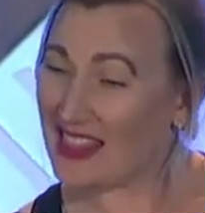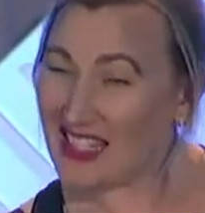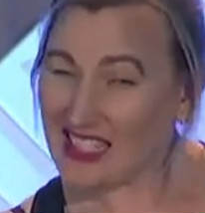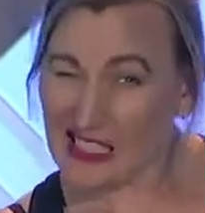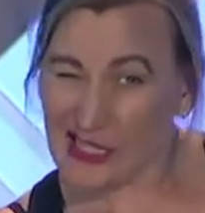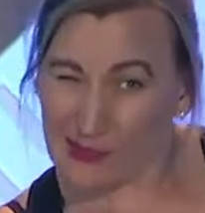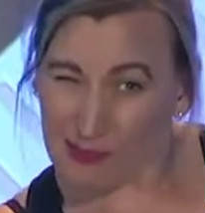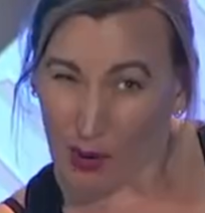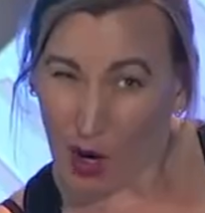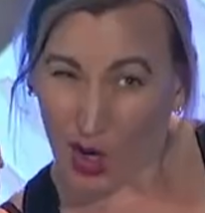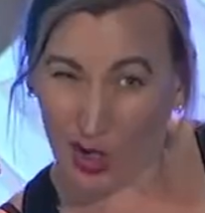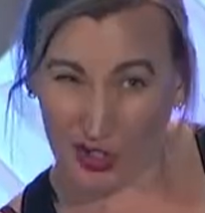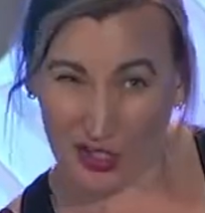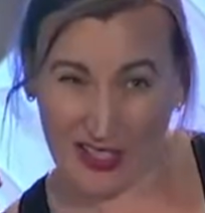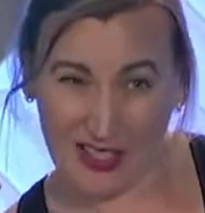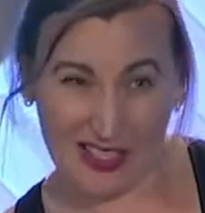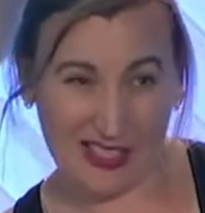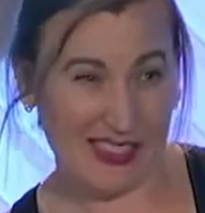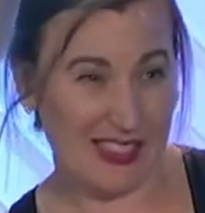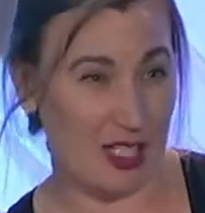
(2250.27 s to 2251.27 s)
this part
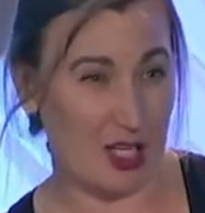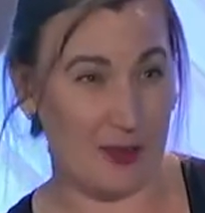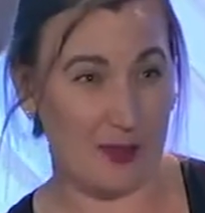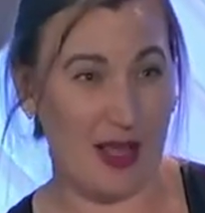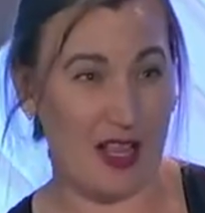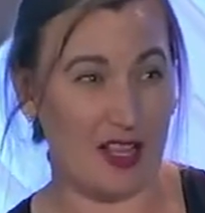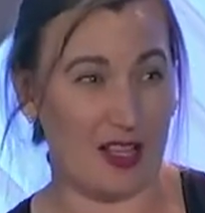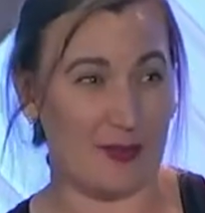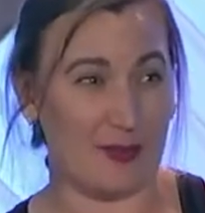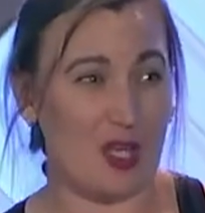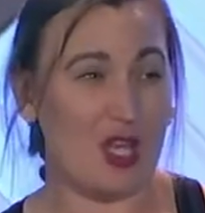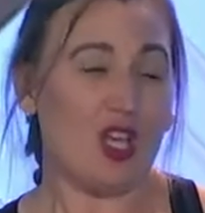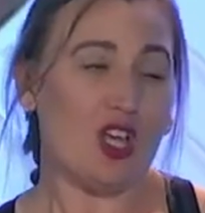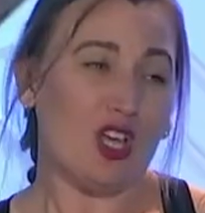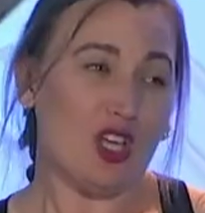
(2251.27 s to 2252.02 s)
of the cerebellum,